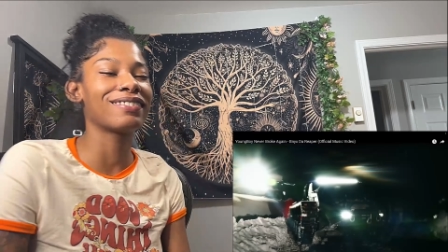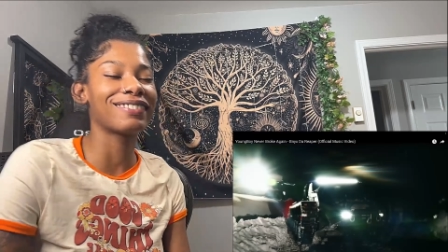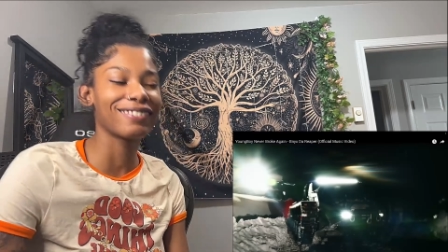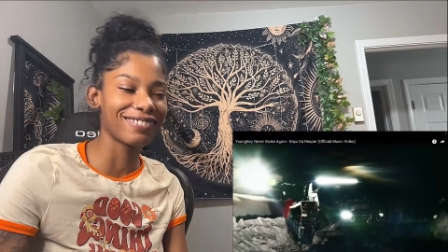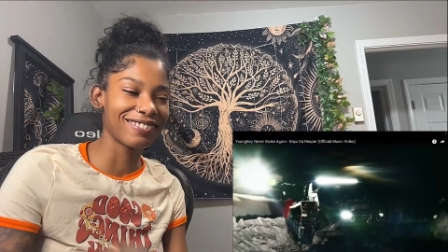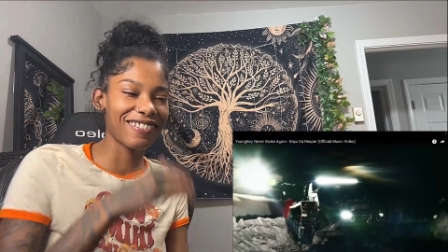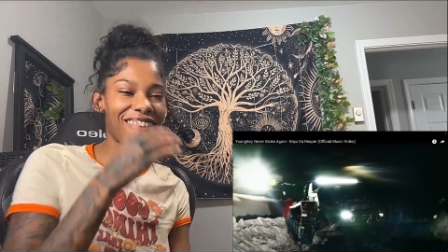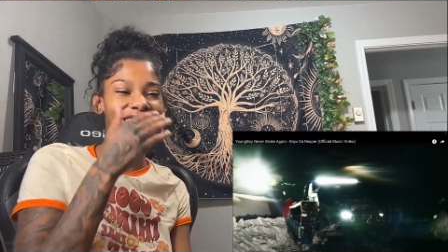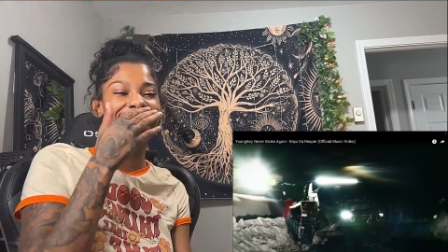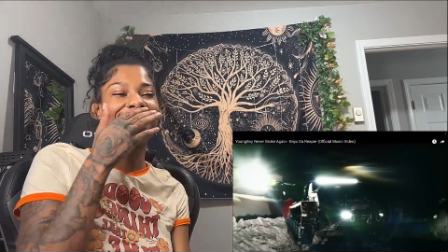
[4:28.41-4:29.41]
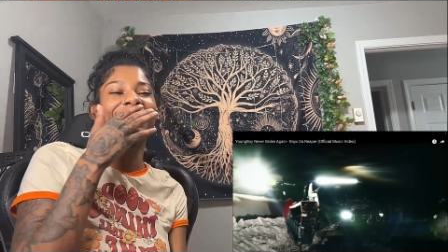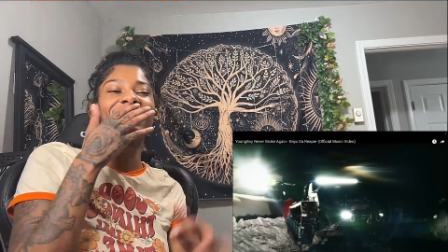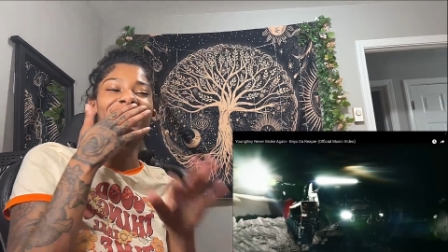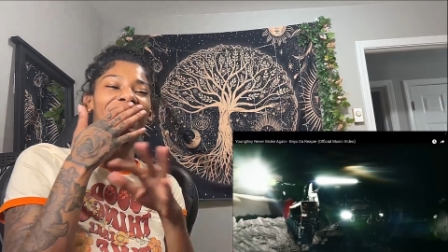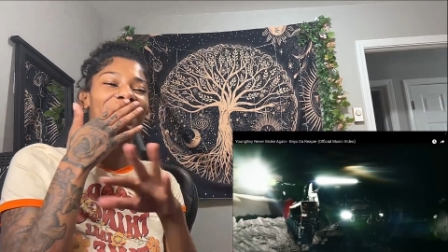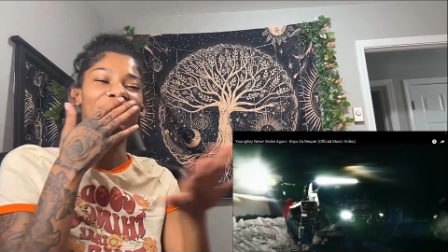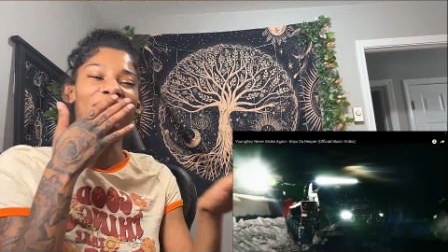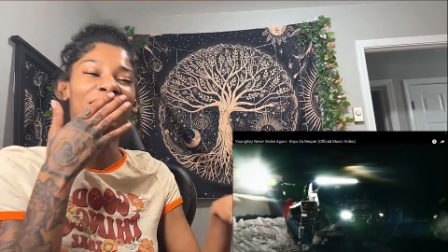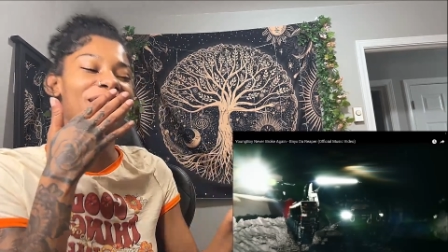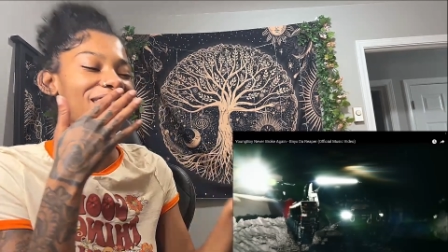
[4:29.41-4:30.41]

dun, like there's that little.